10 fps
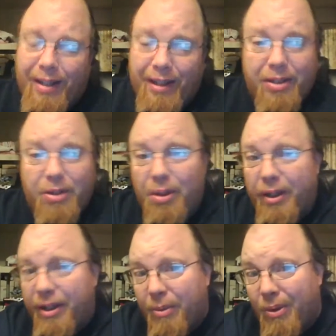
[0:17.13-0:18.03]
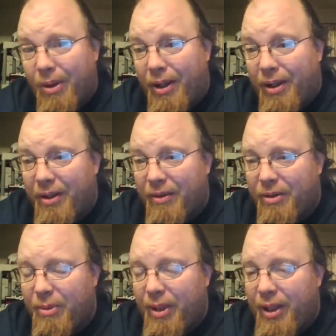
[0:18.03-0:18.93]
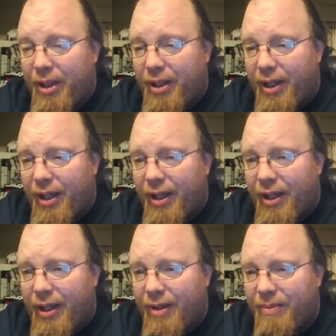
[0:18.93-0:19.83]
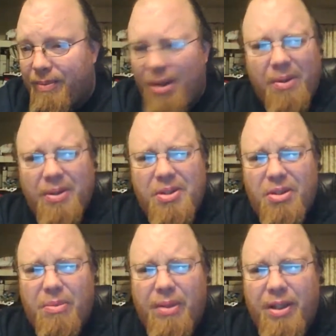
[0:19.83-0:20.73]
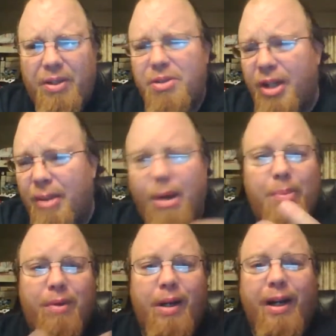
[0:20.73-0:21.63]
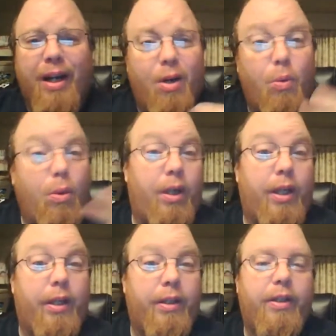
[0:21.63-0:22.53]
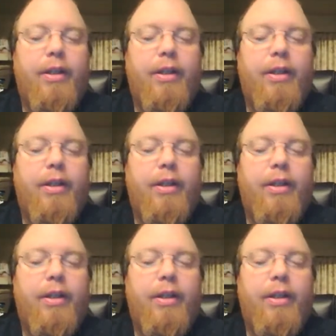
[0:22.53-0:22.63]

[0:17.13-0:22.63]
it is early in the morning here for me, uh, although it shouldn't be. Usually I'm up right now working.